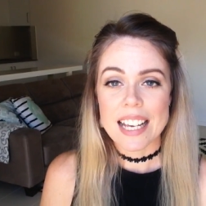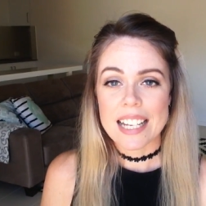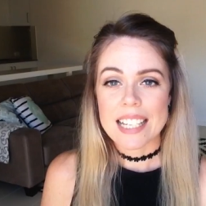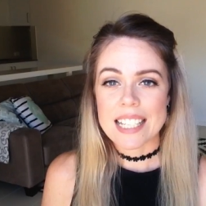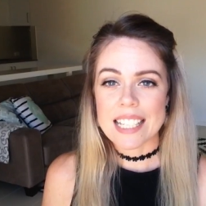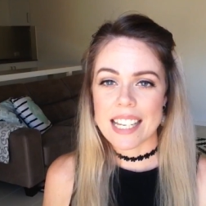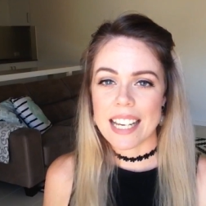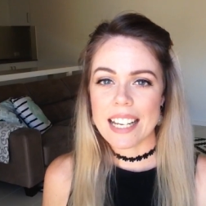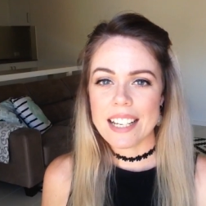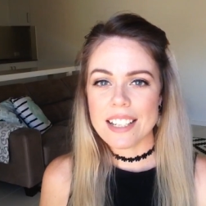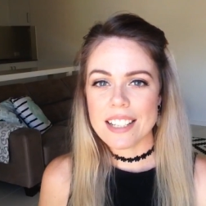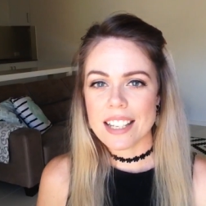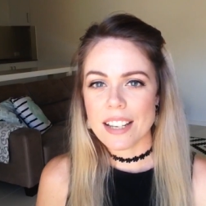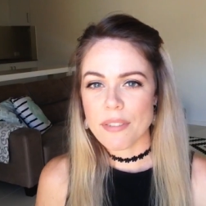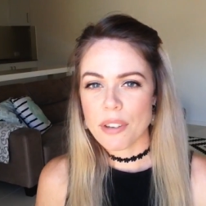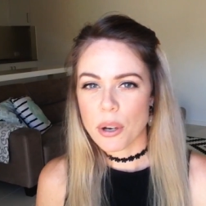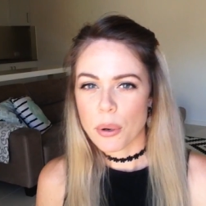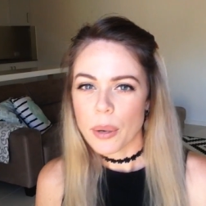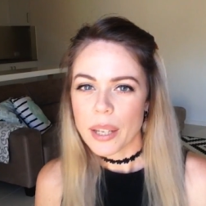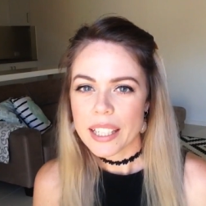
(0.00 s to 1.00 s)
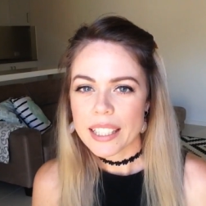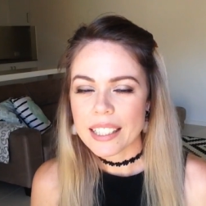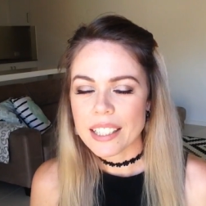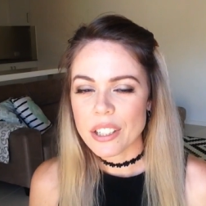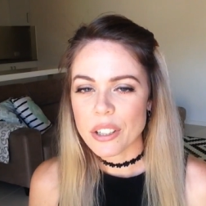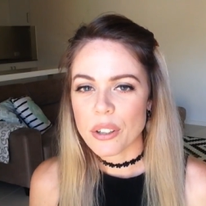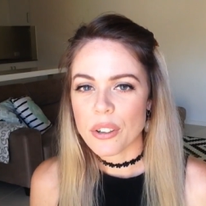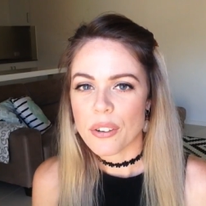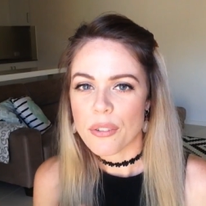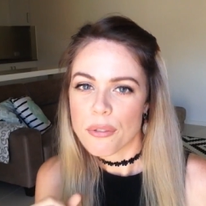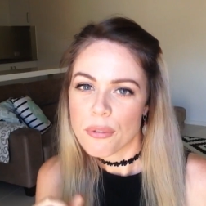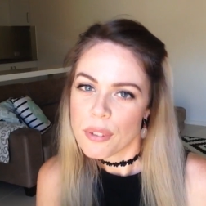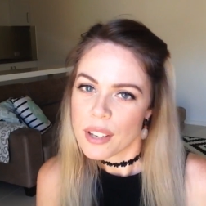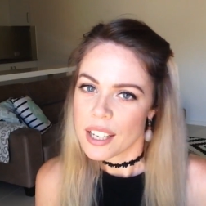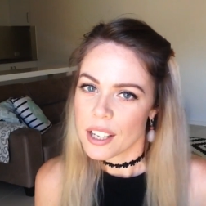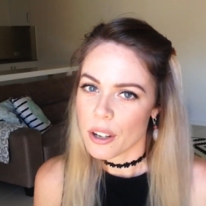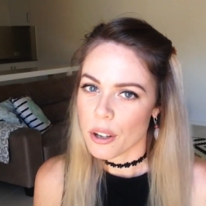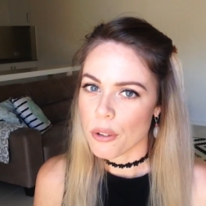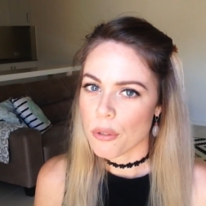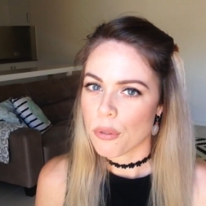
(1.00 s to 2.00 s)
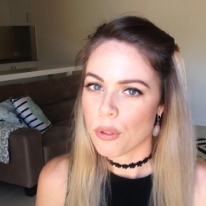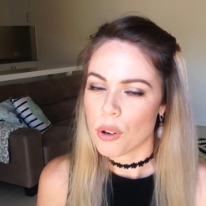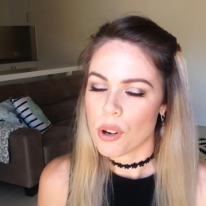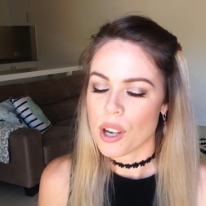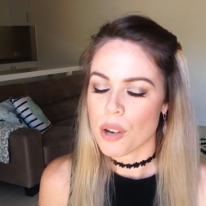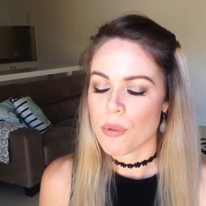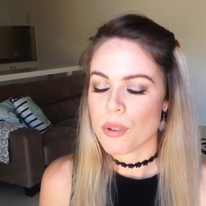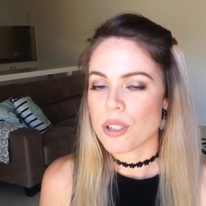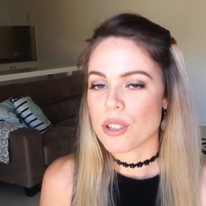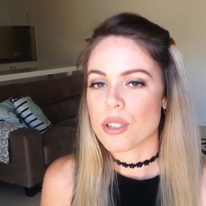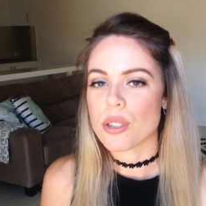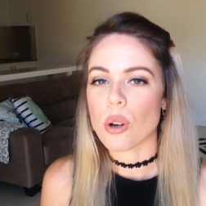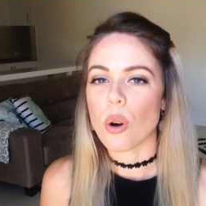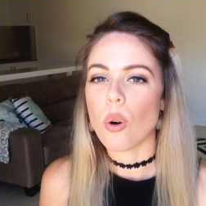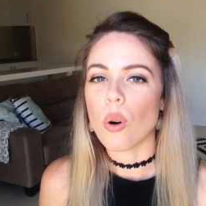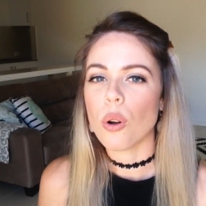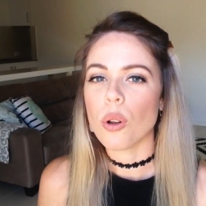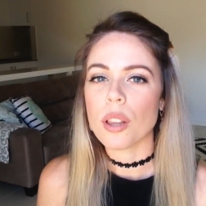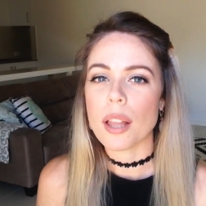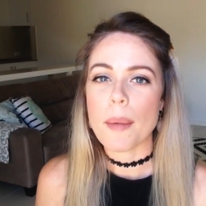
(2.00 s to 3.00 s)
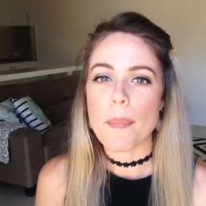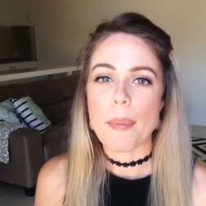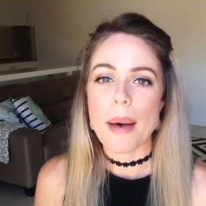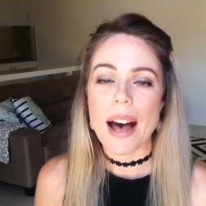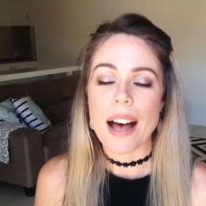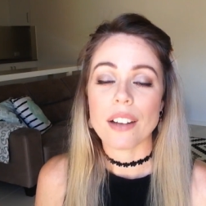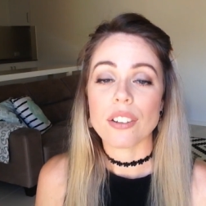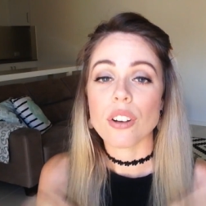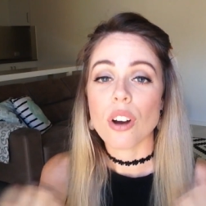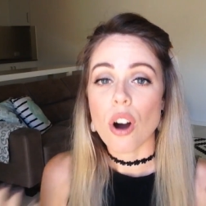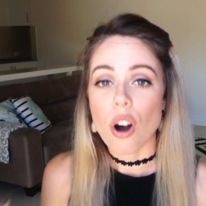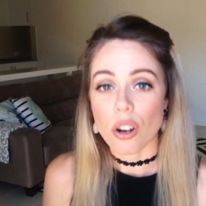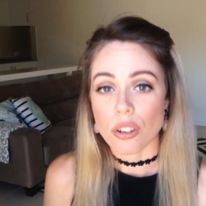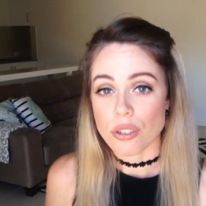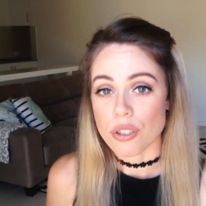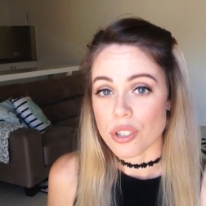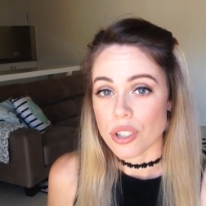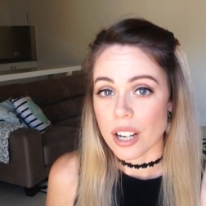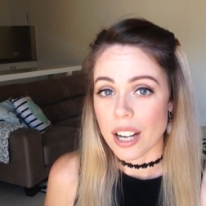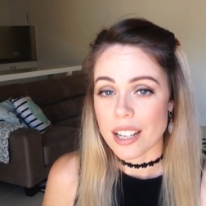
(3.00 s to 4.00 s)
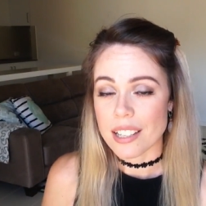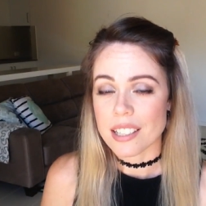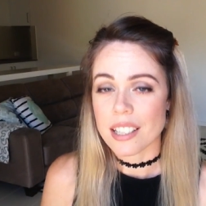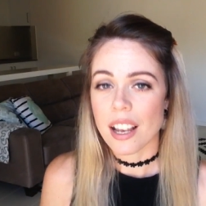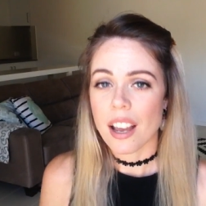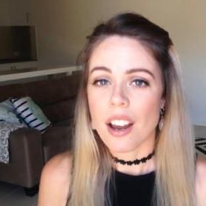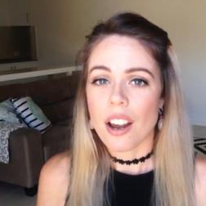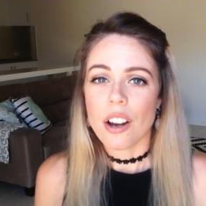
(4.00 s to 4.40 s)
Today I just have a quick little video for you, which is all about contrast.